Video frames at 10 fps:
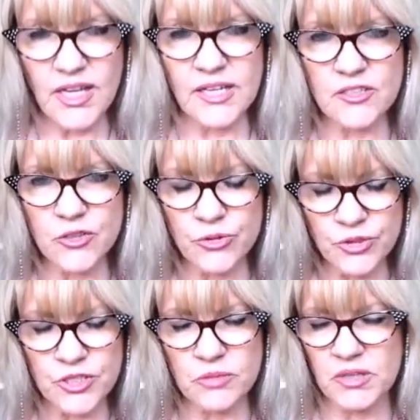it's
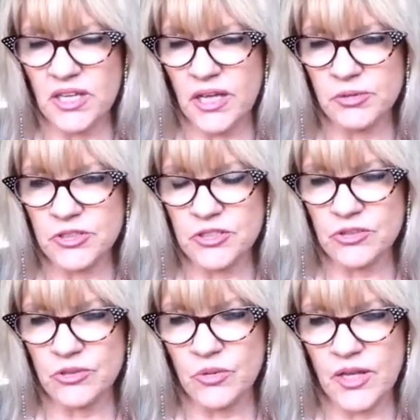good to be able
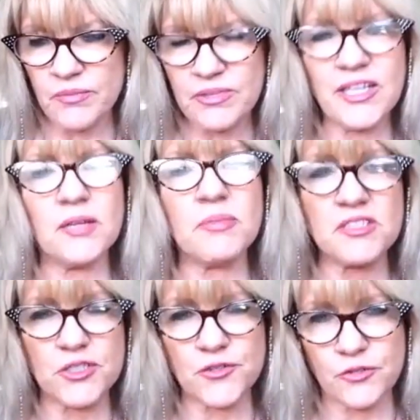to get a
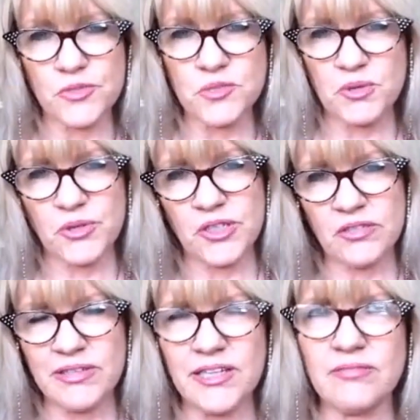message from
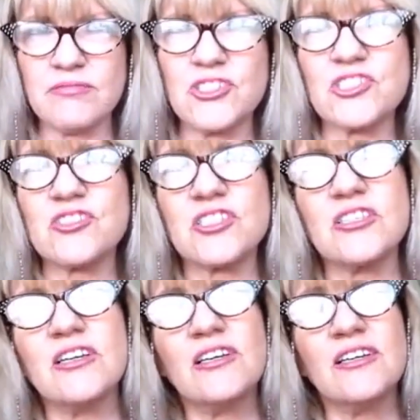Spirit and
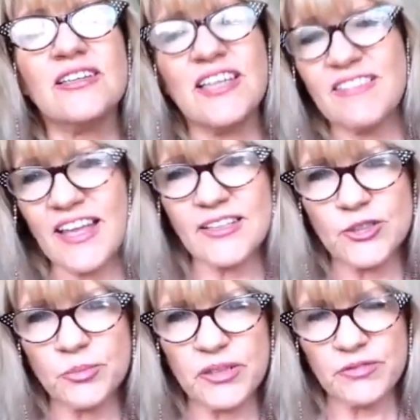just get that
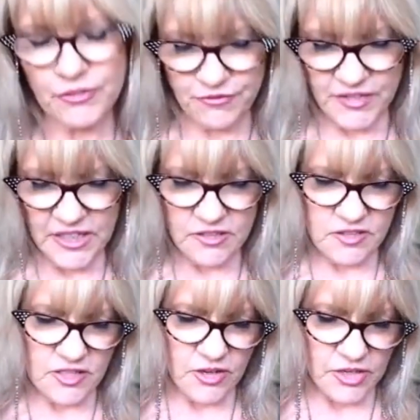little bit of a
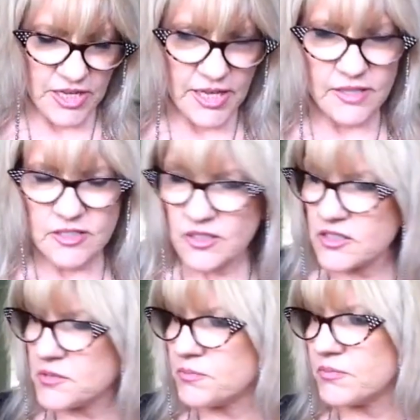fix. Okay, so
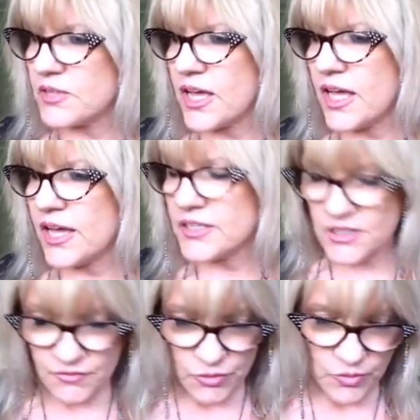this card
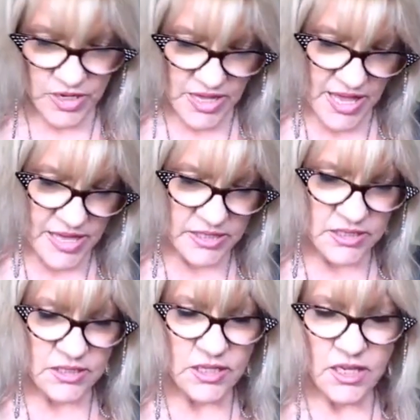is for
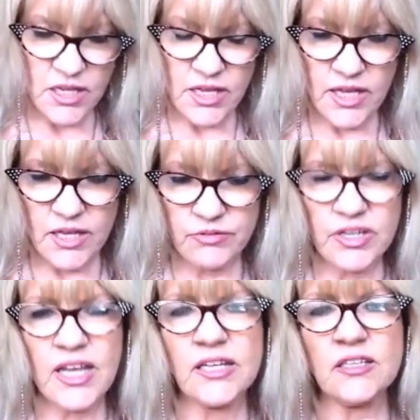Rhiannon, and
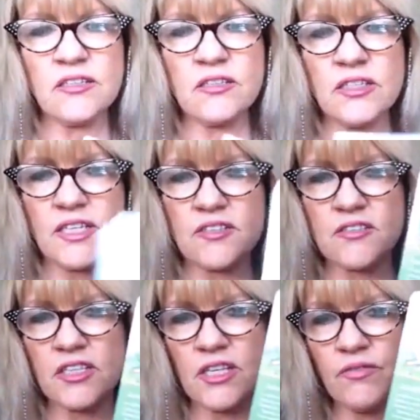Rhiannon,
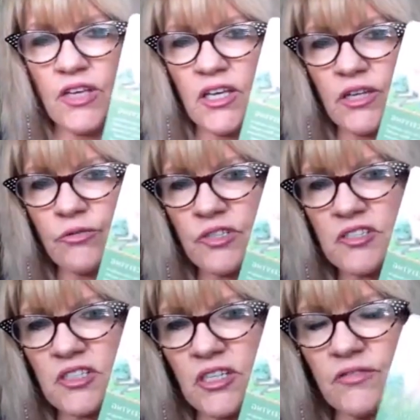it's the giving and
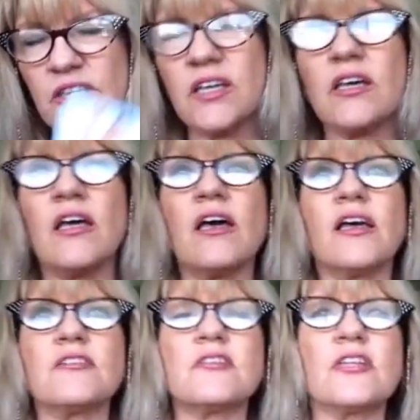receiving
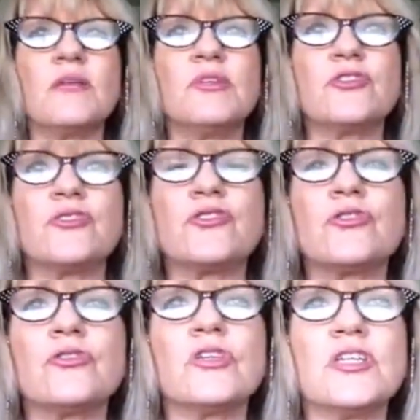card. So let me
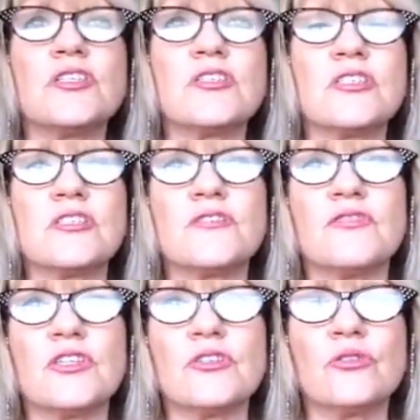just tune into this
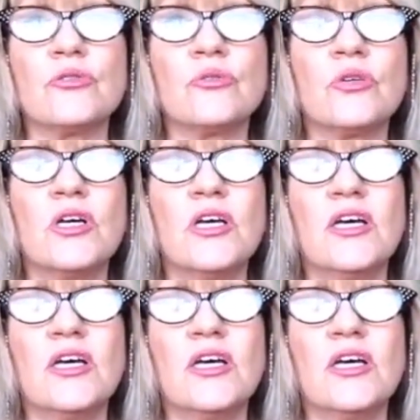for you